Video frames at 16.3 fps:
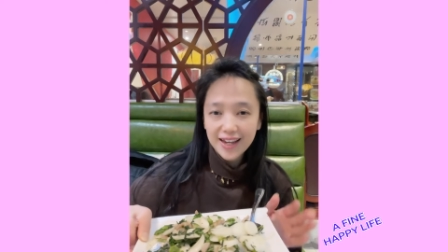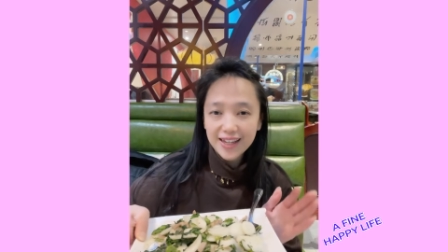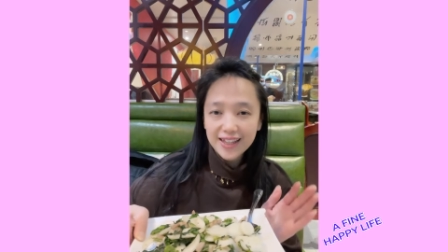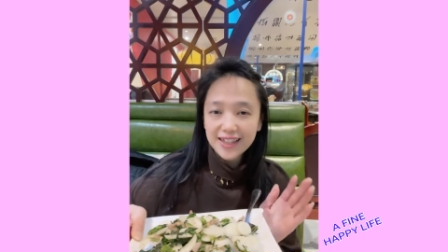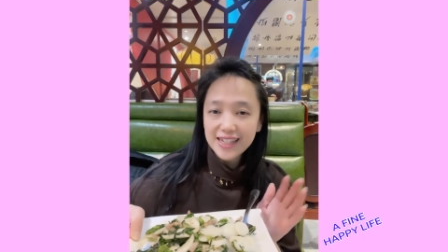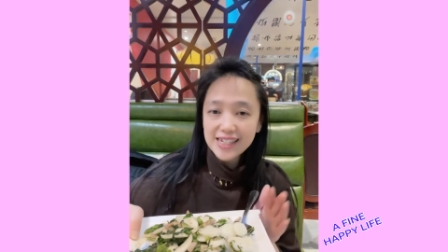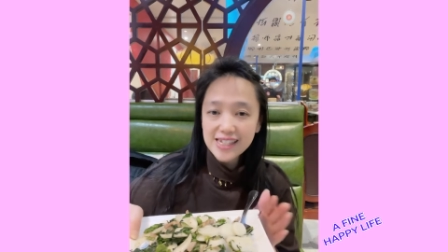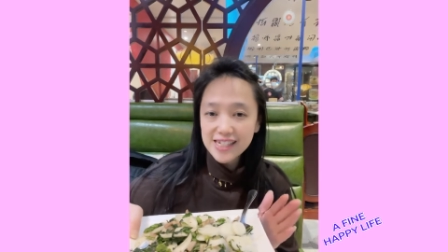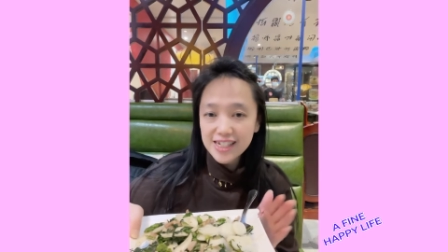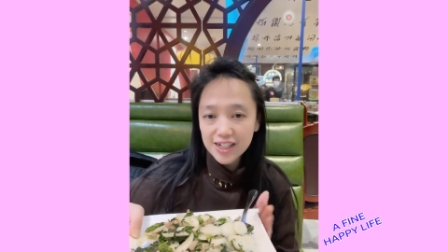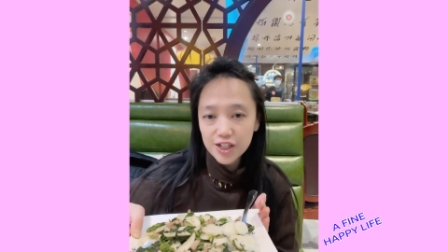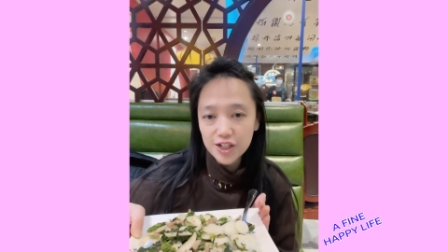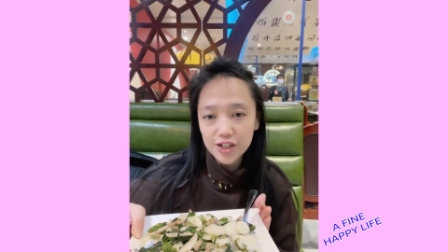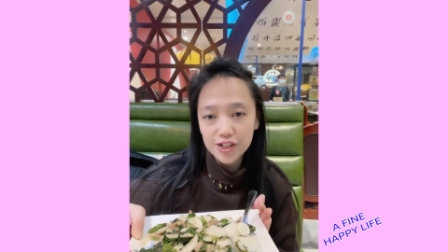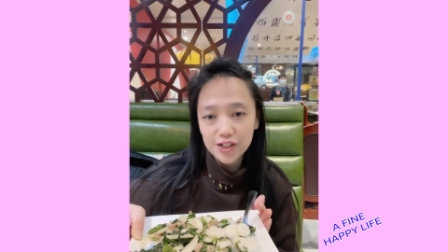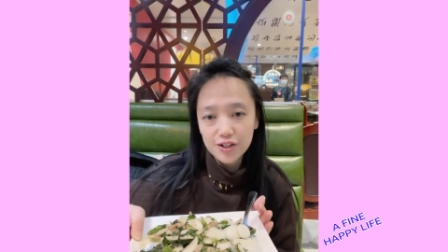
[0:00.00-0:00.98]
these
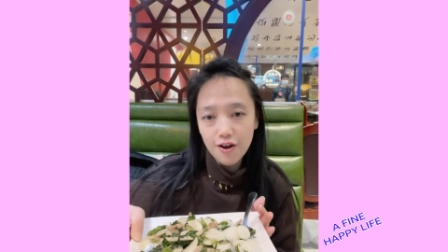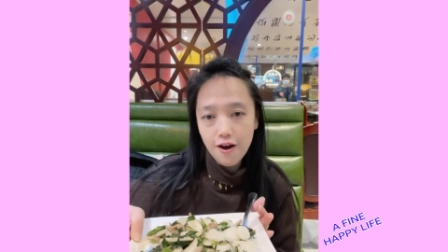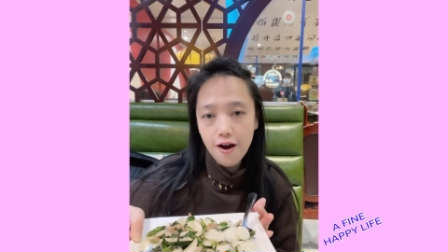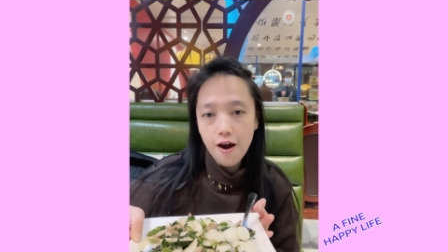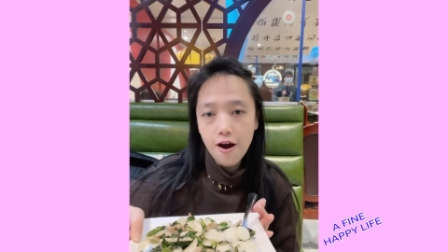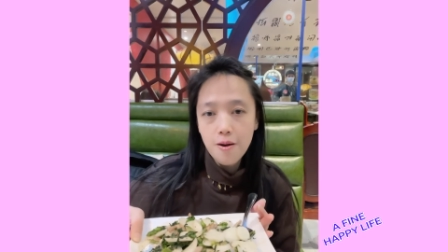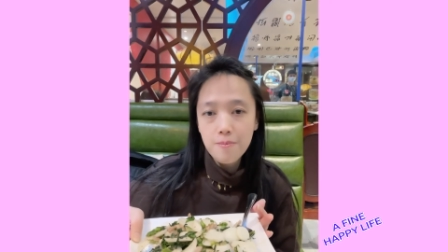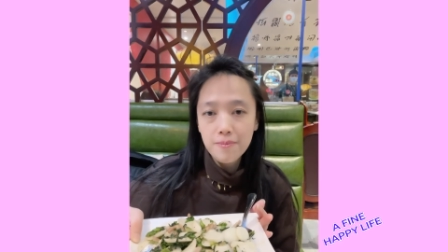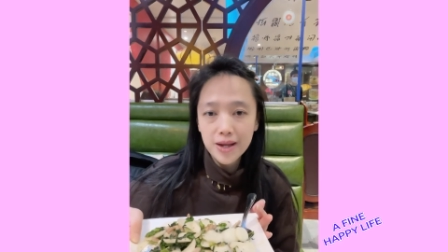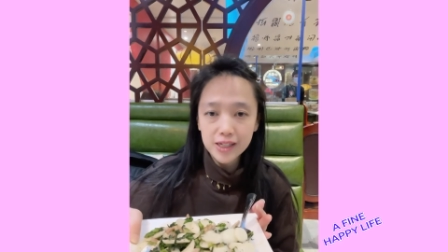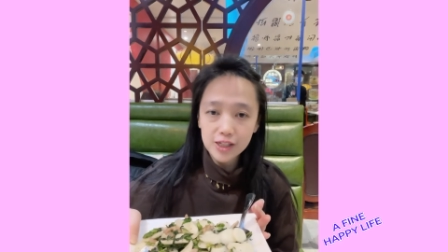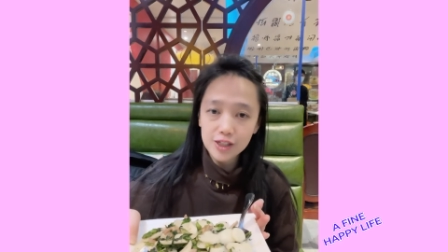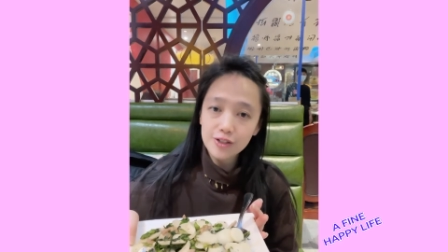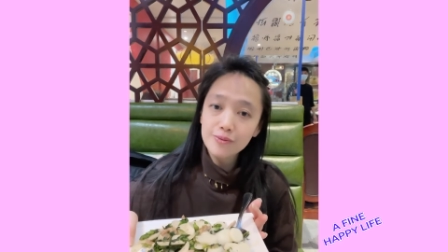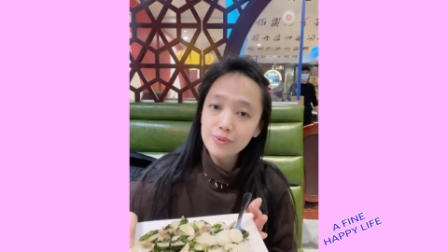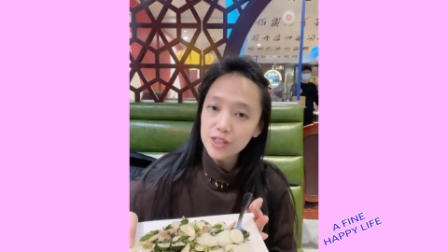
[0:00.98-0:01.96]
dishes are meant
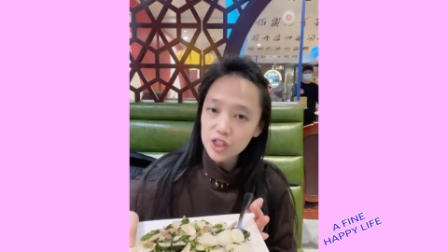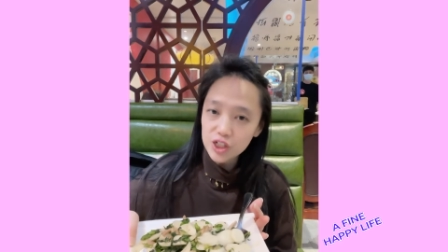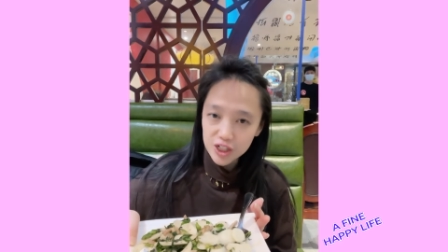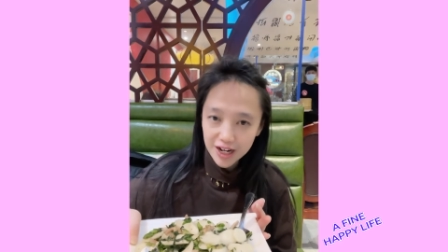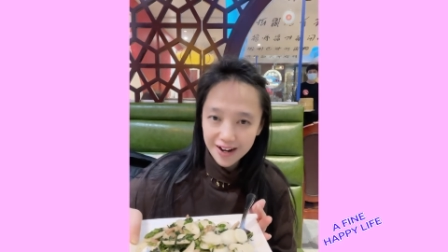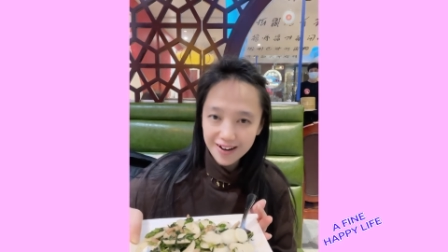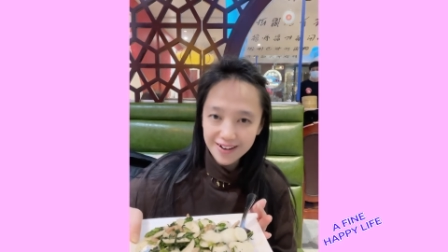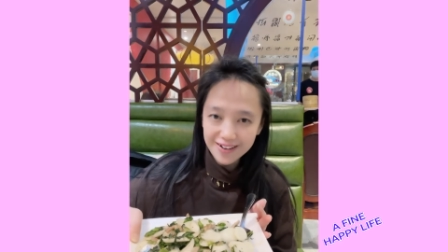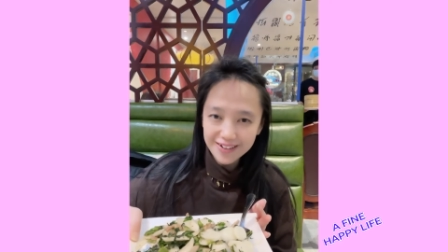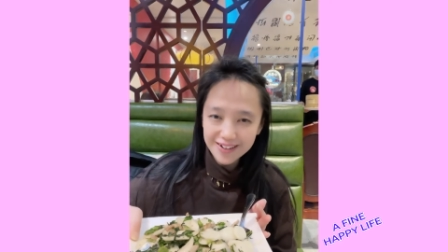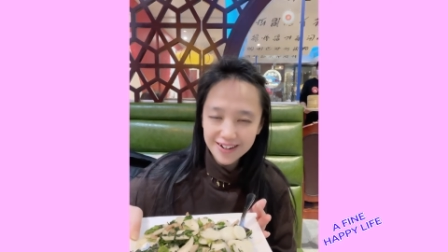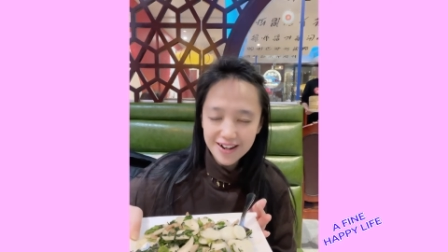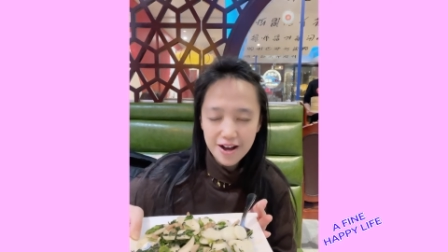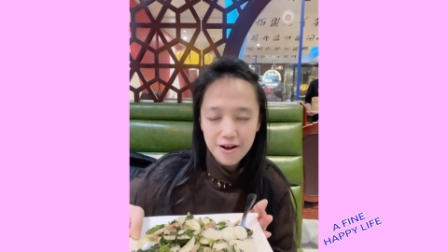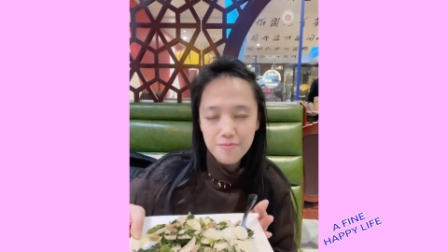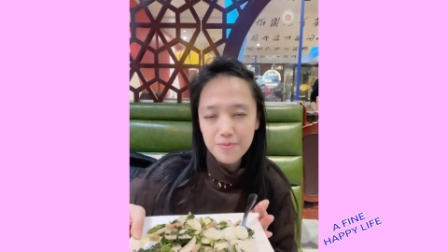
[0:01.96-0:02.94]
to be shared
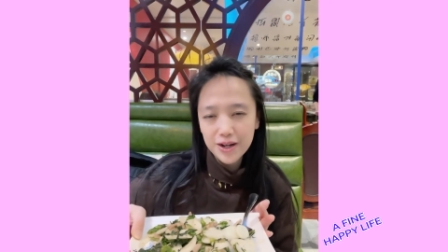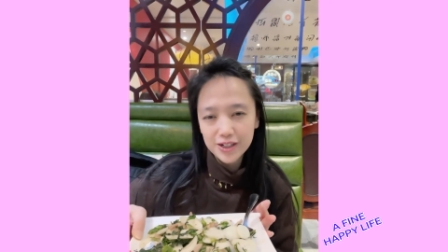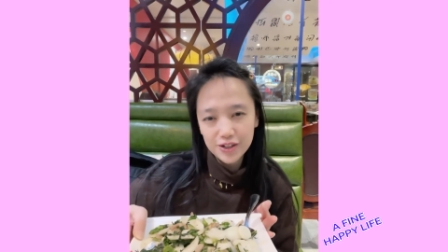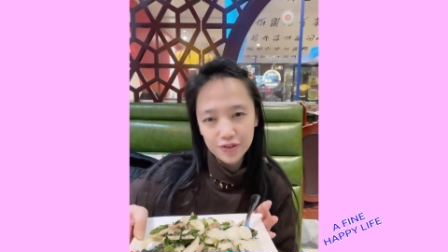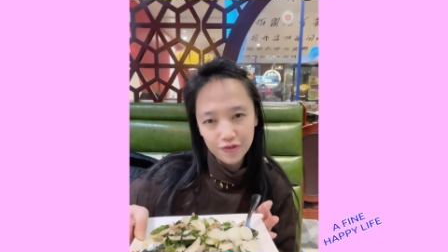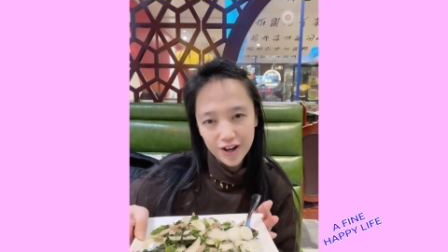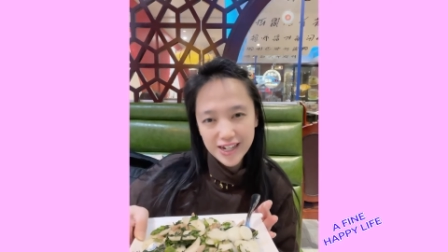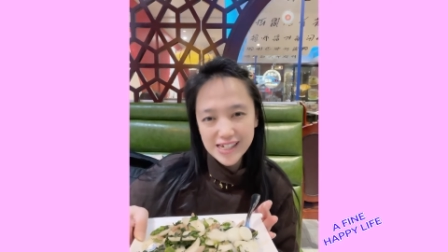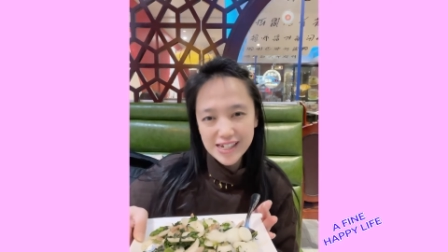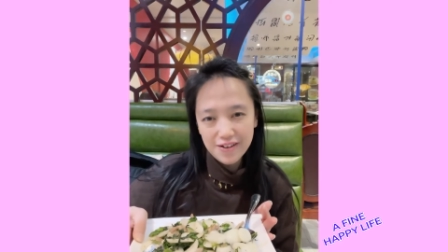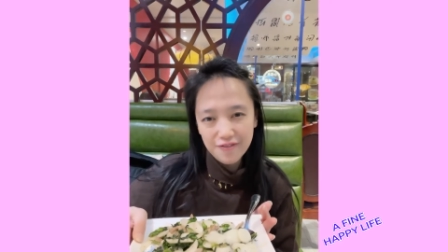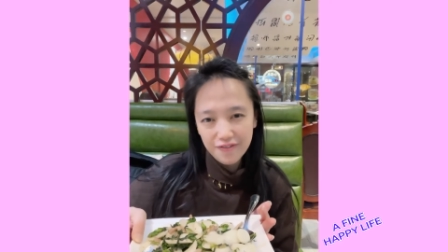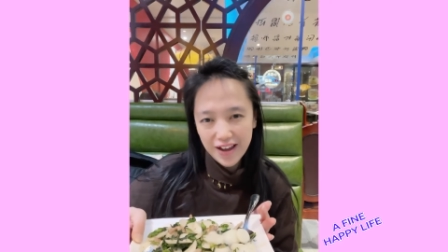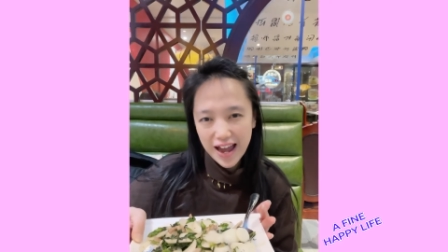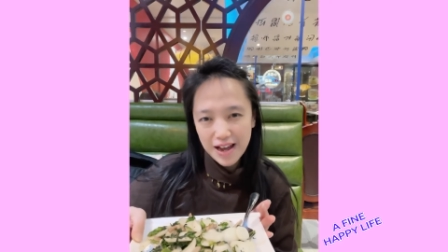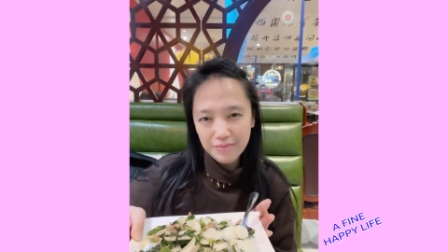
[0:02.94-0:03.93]
amongst friends and
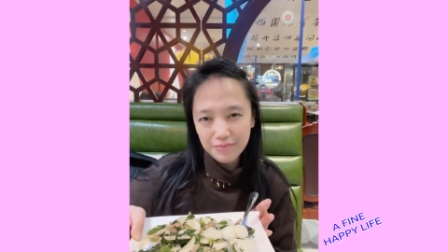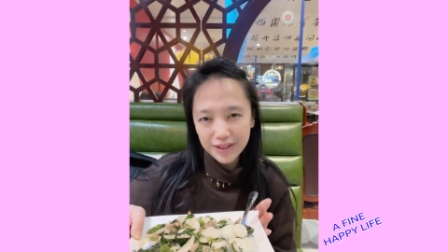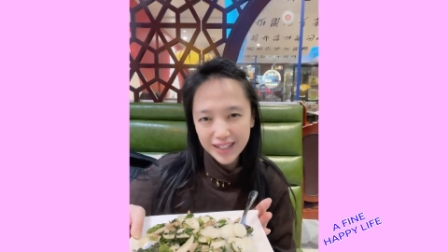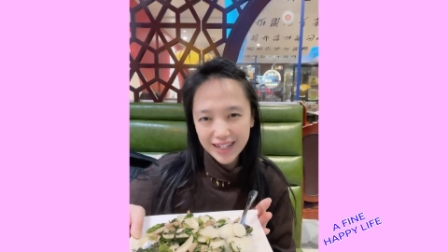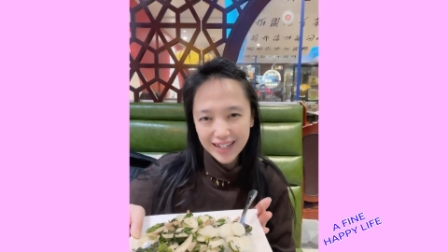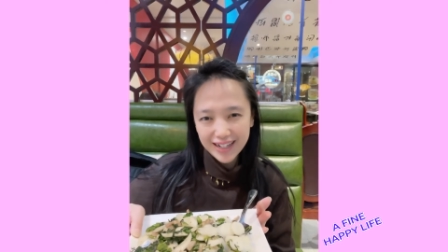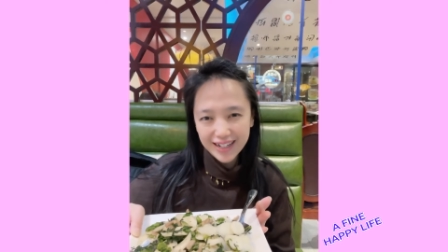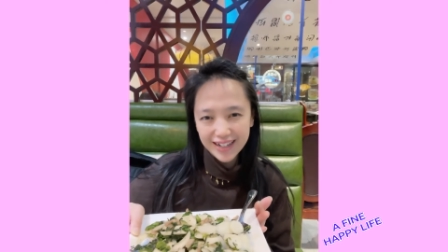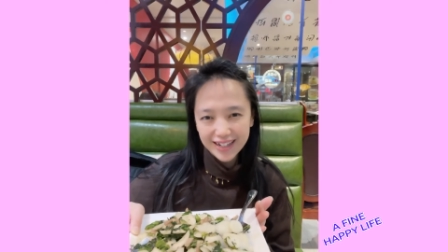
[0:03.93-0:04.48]
family.